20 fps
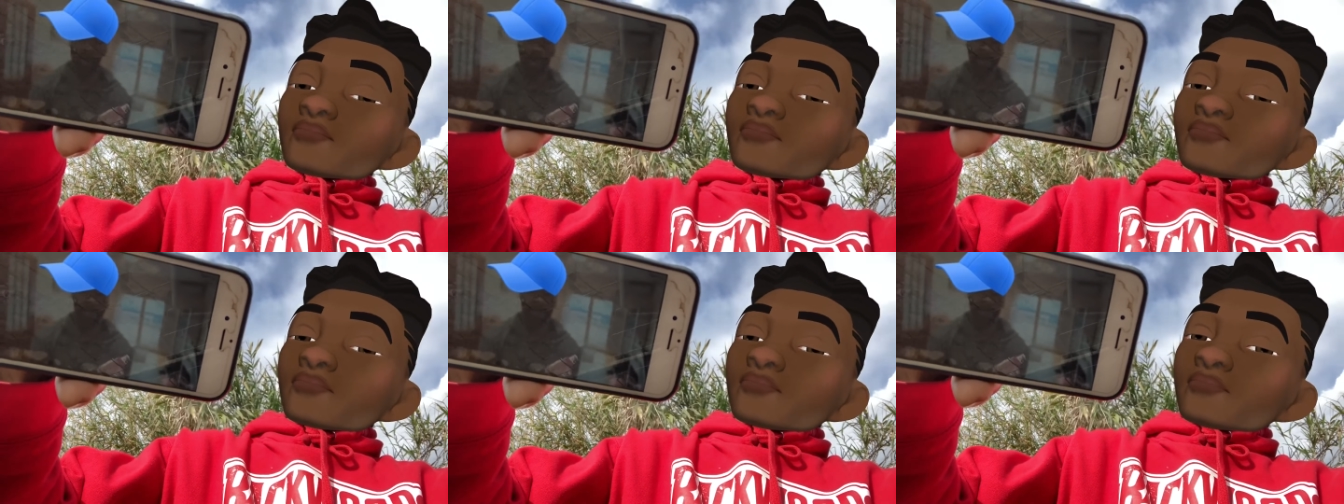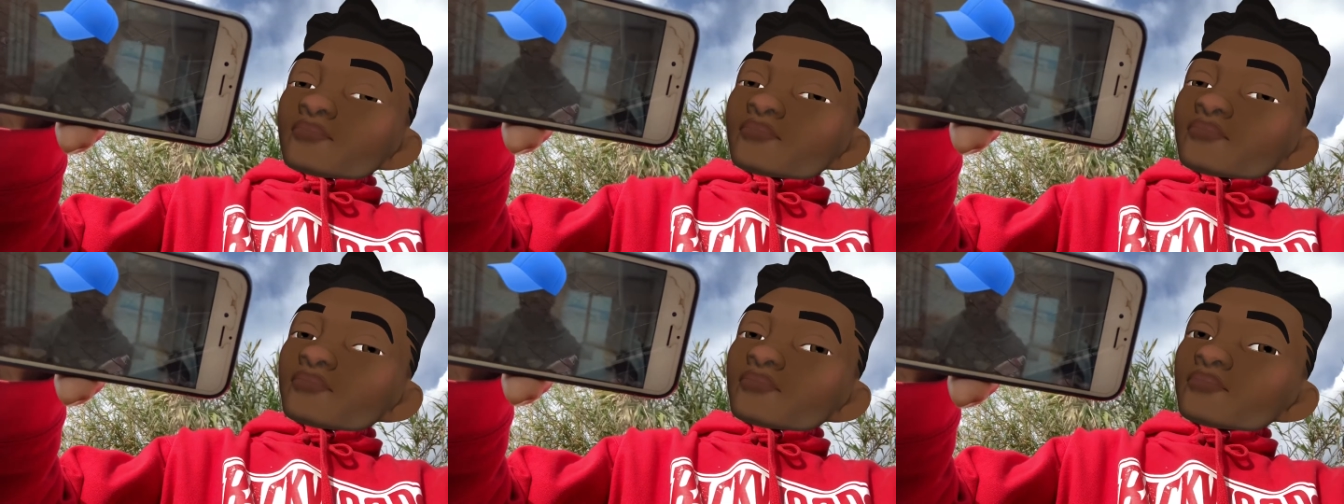All
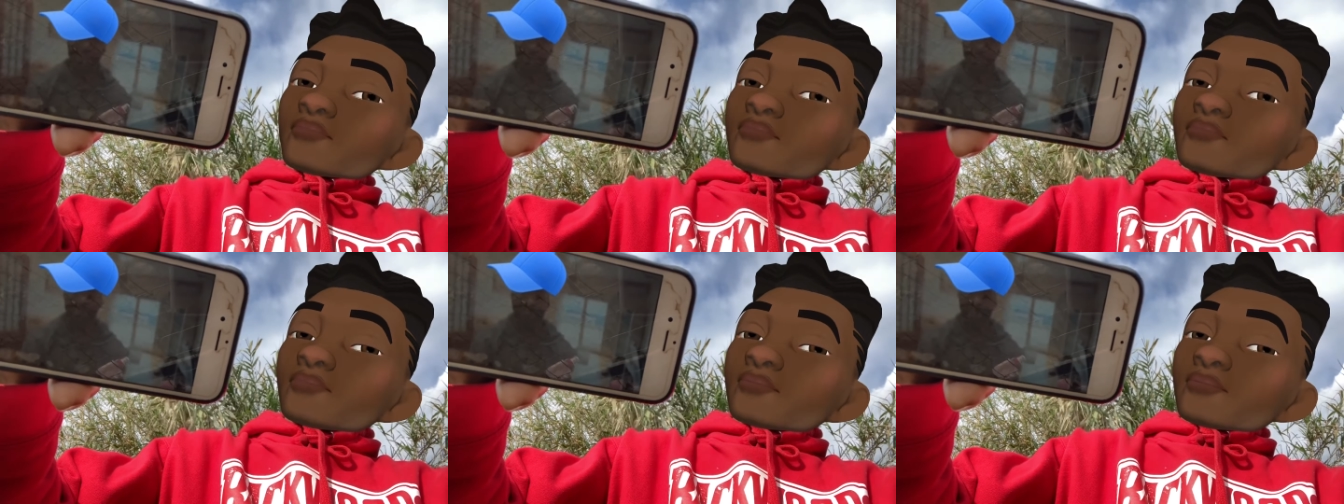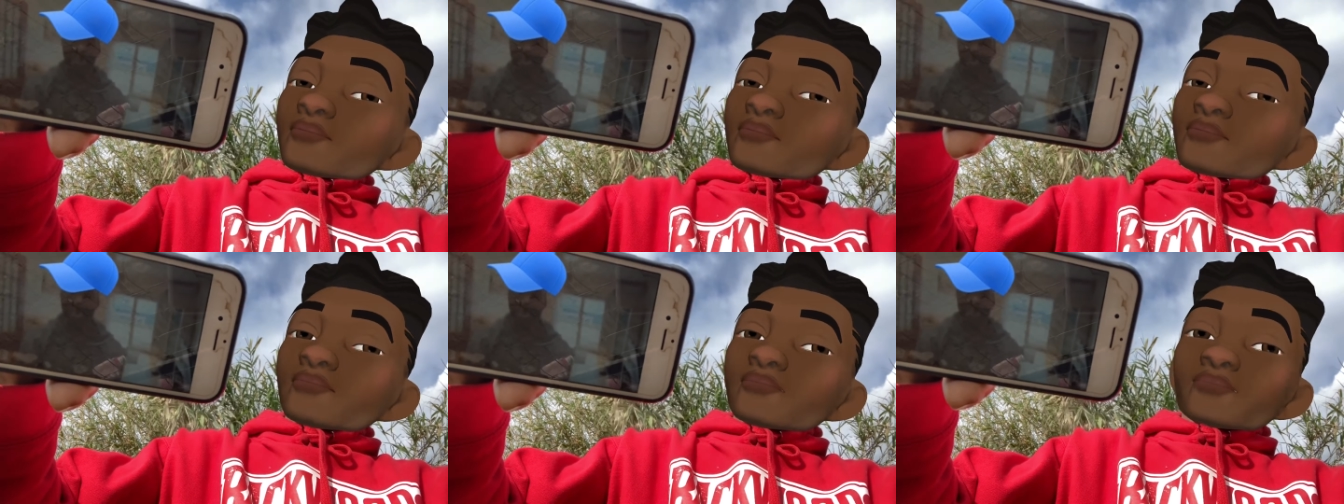the money that I
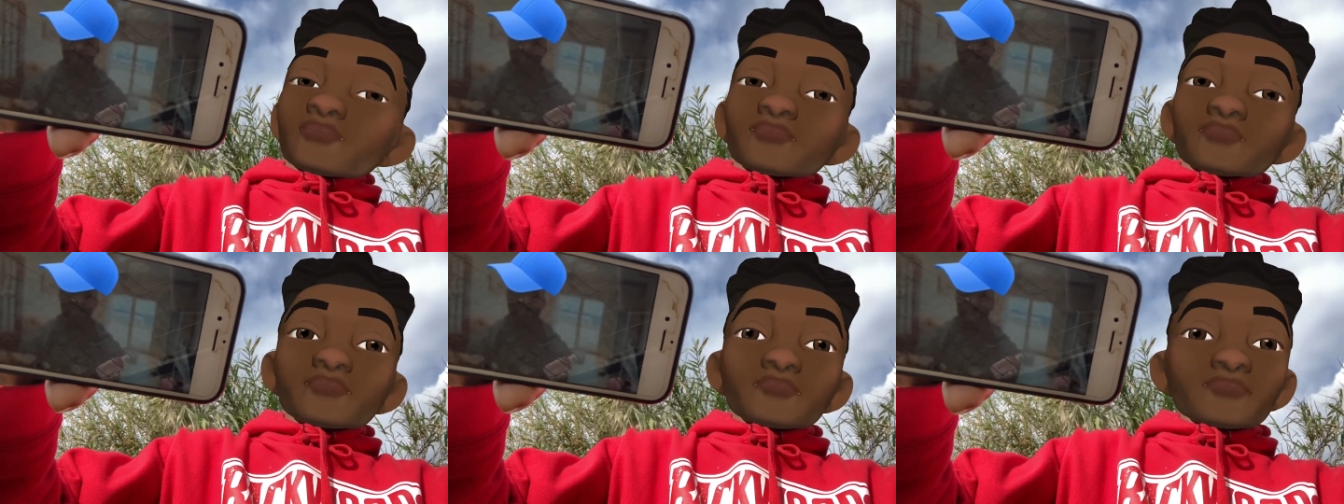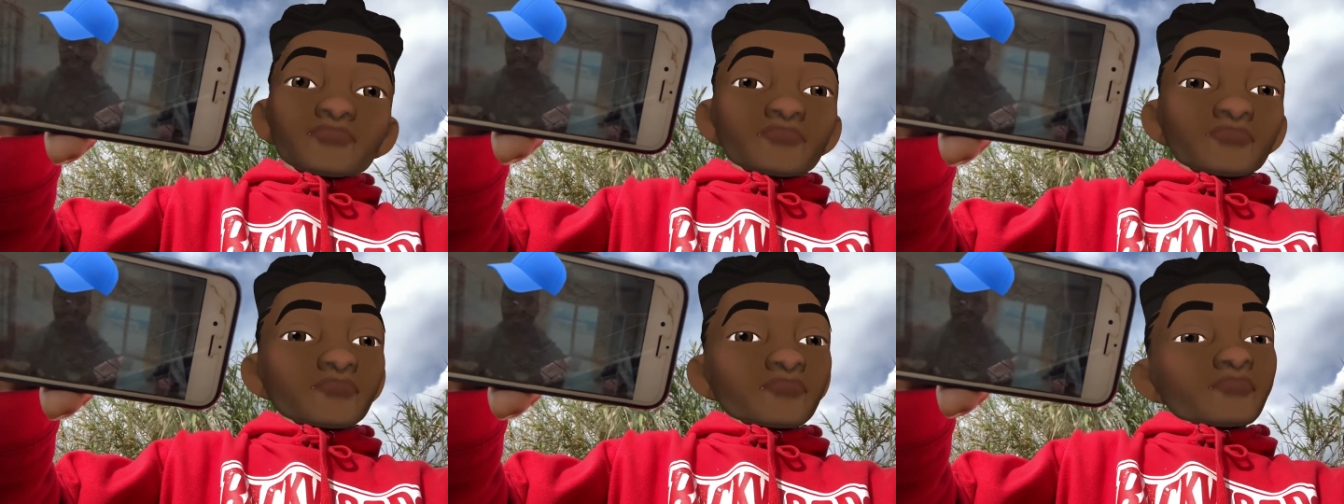spend comes
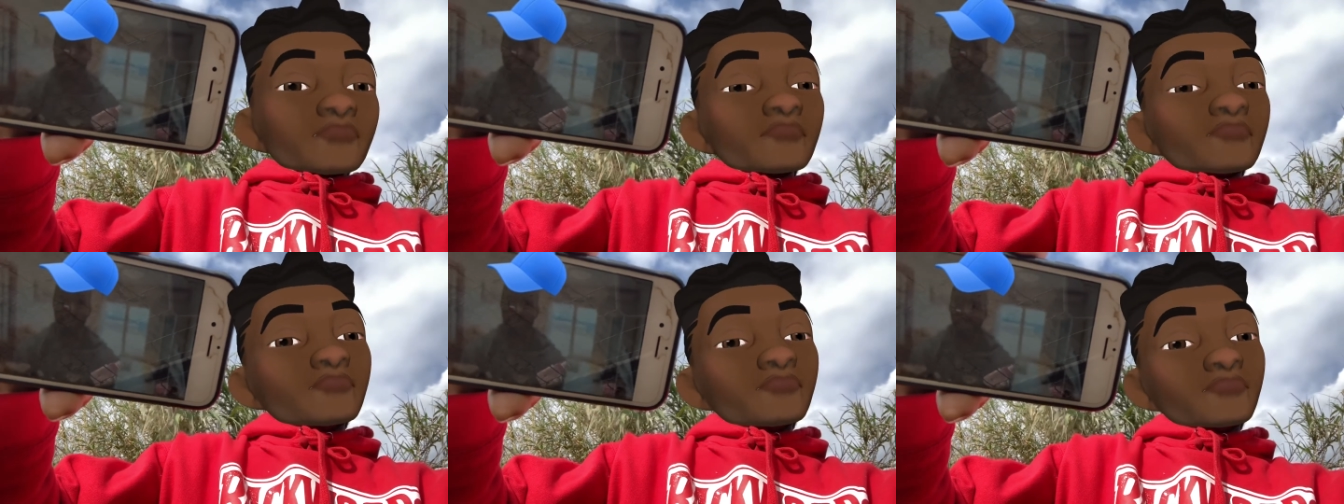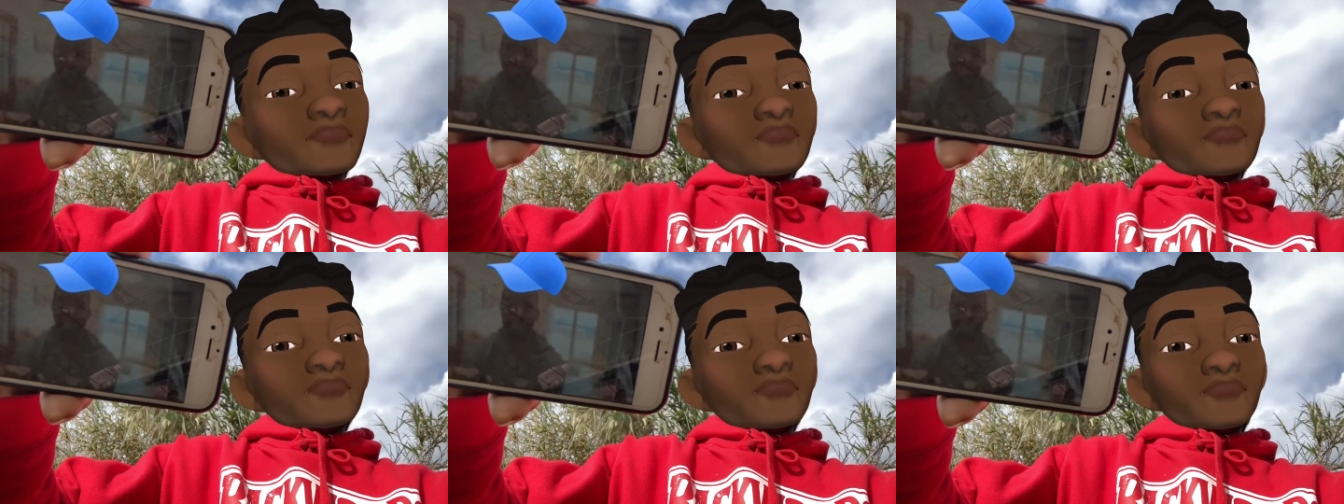back to me
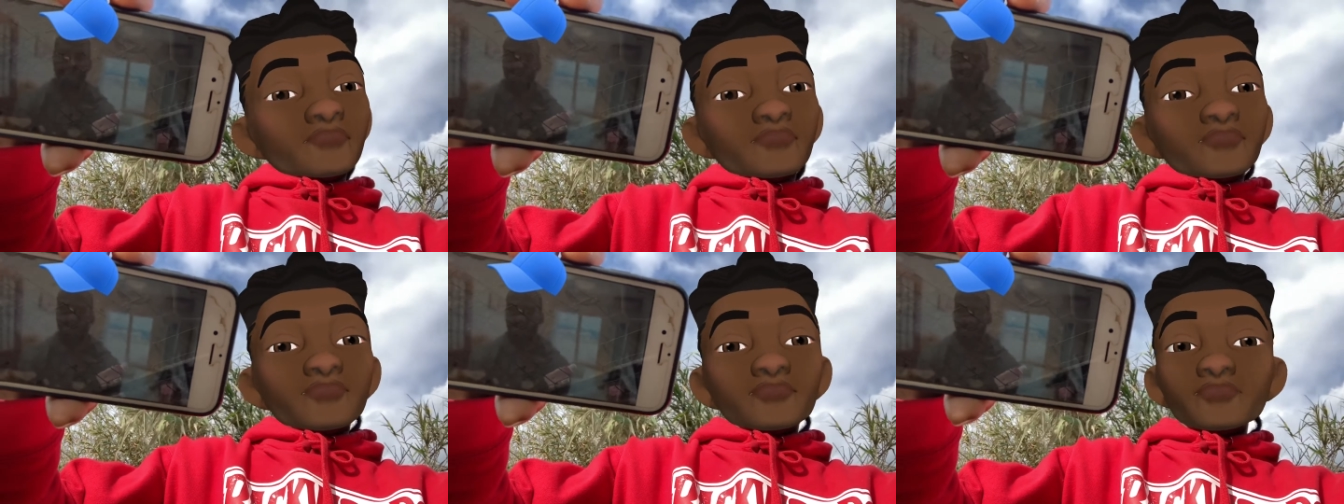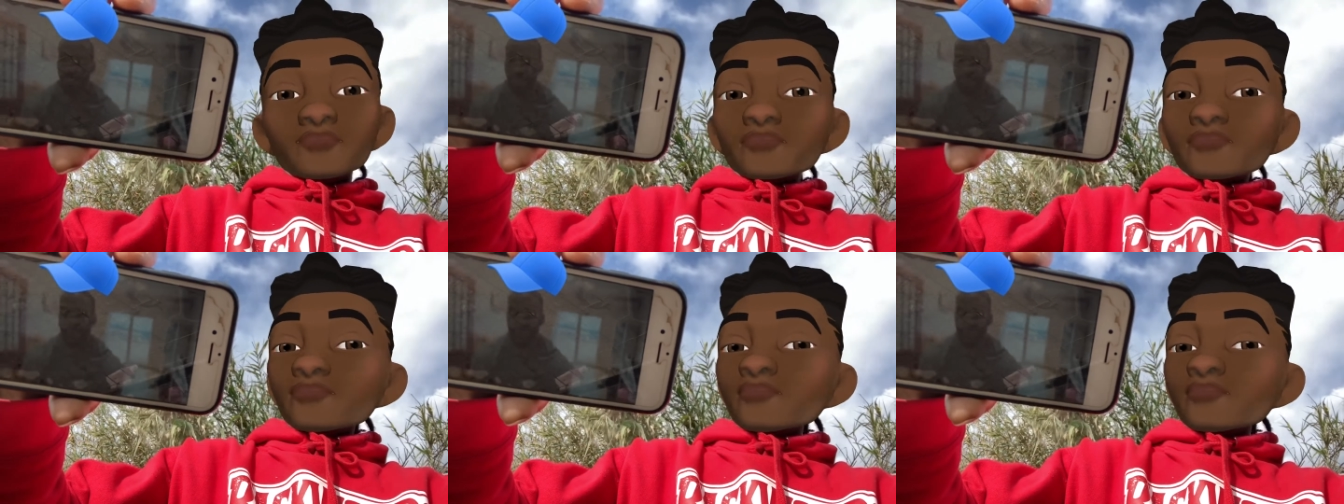multiplied.